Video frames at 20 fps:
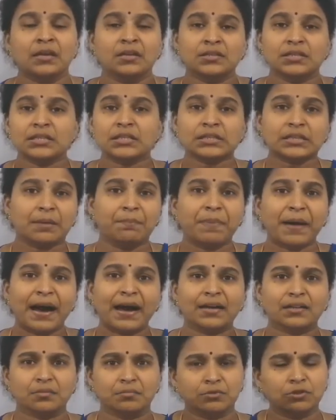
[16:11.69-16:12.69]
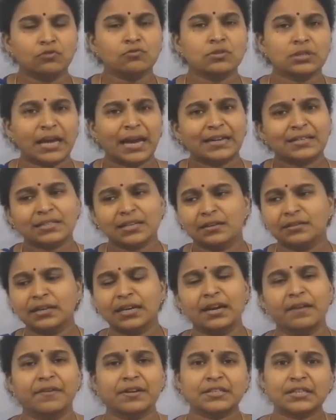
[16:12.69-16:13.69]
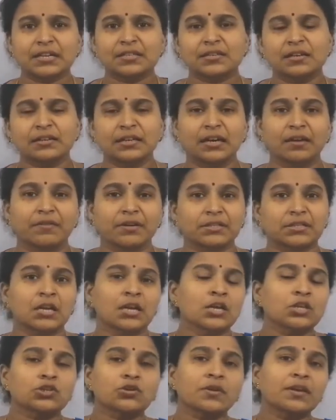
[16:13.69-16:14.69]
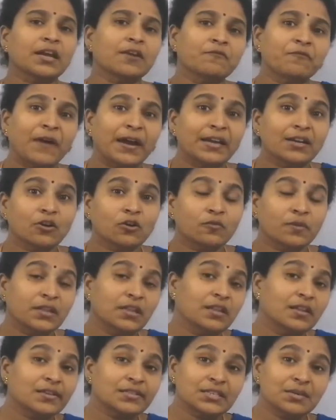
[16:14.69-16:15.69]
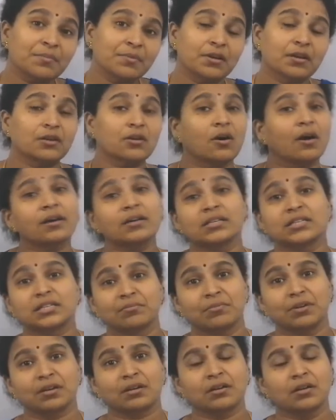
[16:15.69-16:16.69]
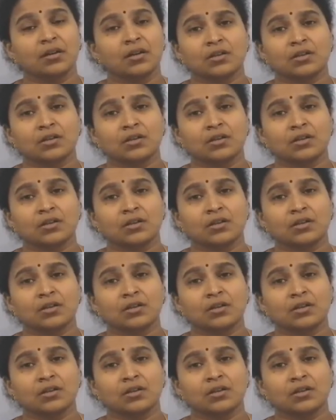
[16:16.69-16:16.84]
Just compare them to at certain levels. So you can find out whether they're similar or dissimilar.